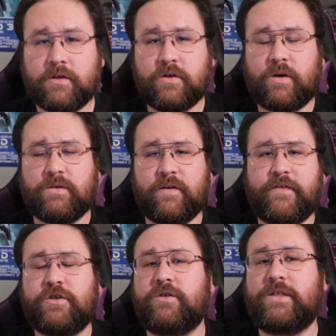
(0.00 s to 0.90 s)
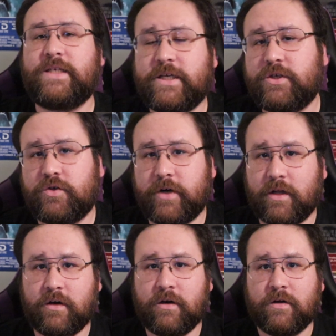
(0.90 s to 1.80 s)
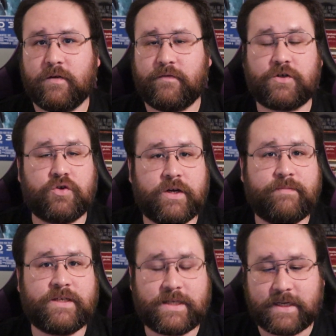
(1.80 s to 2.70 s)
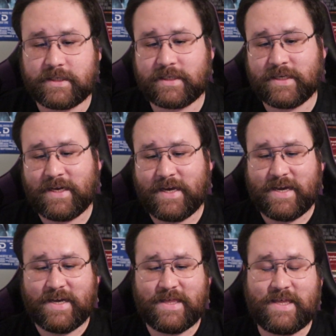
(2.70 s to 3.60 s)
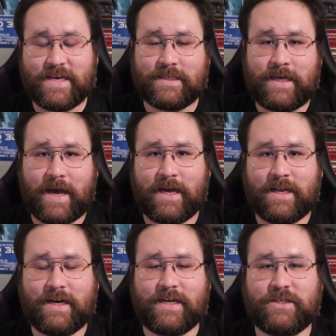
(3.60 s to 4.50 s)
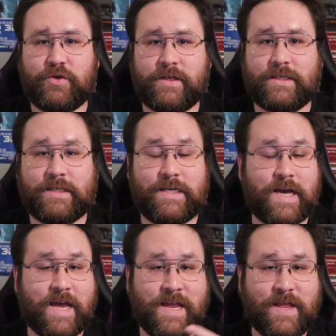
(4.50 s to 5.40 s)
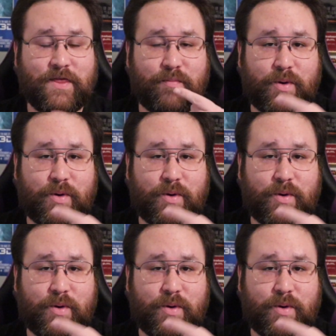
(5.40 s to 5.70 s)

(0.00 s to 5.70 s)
So that was the official teaser trailer for Scream 6. The tagline, as you can see in the